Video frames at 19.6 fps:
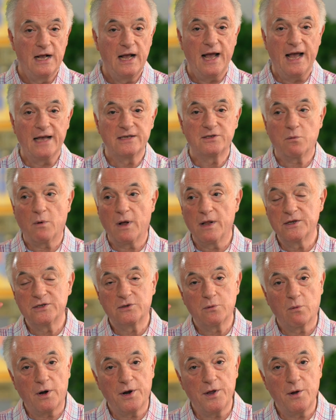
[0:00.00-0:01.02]
as well as
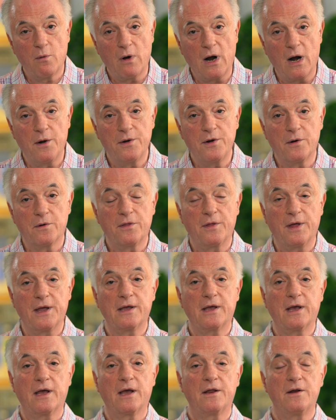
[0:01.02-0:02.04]
where you are in your
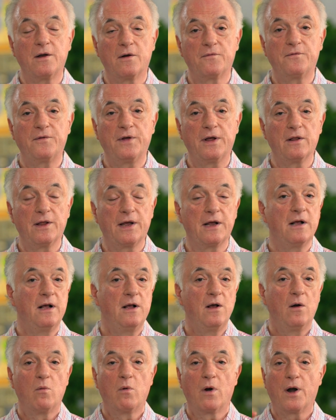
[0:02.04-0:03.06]
thinking and your feeling,
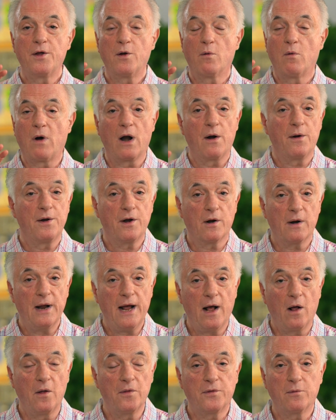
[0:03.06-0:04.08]
where you are in your
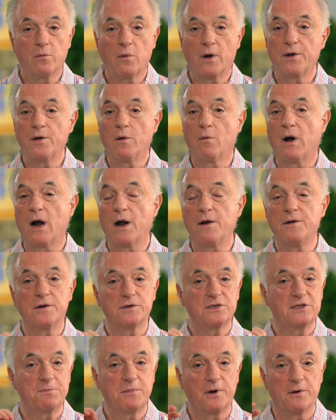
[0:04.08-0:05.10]
health, where you are in your
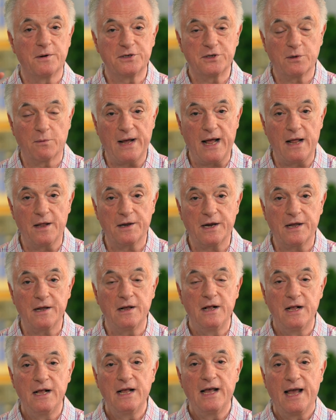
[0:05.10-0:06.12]
spirituality.
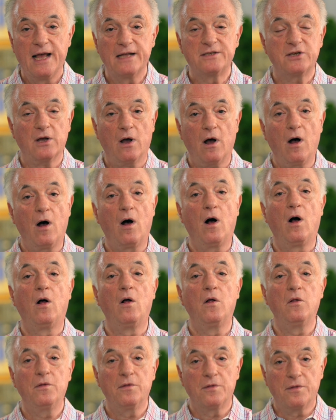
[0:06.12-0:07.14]
It's
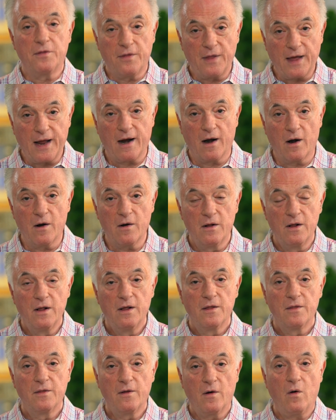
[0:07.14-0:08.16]
all there.
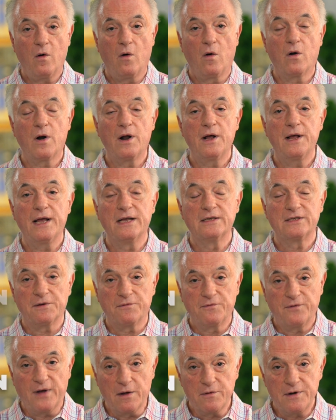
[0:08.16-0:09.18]
The aura is the
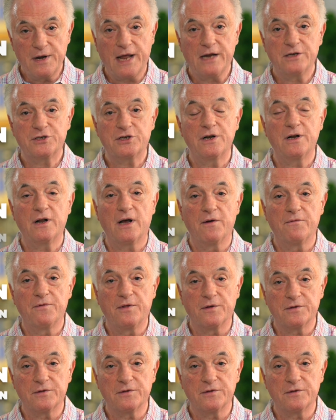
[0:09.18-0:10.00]
foundation of